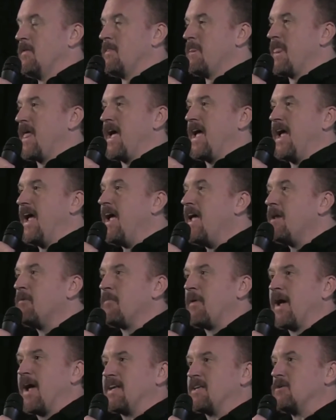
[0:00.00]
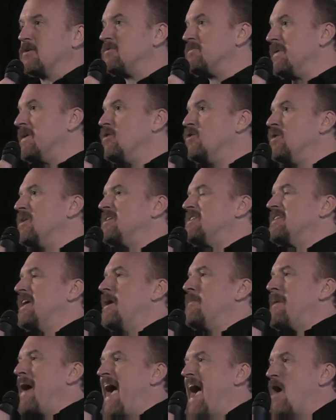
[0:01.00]
I hated my act. I've been doing the
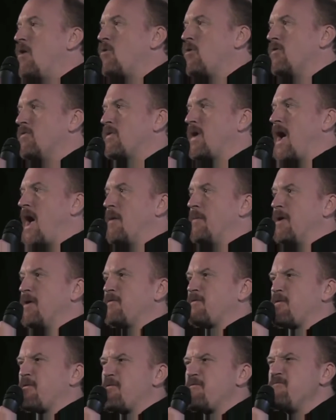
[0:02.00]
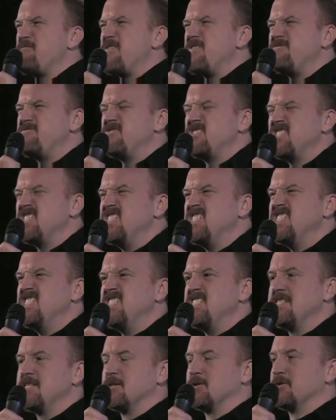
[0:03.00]
same hour of comedy for
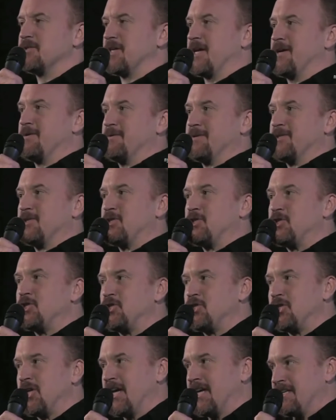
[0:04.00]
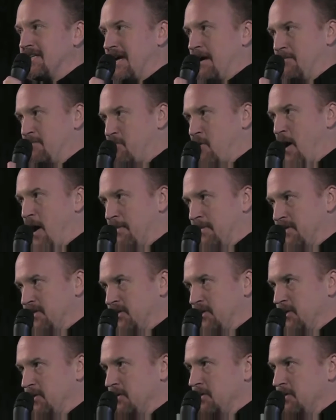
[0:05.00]
15 years, and it was shit, I promise you.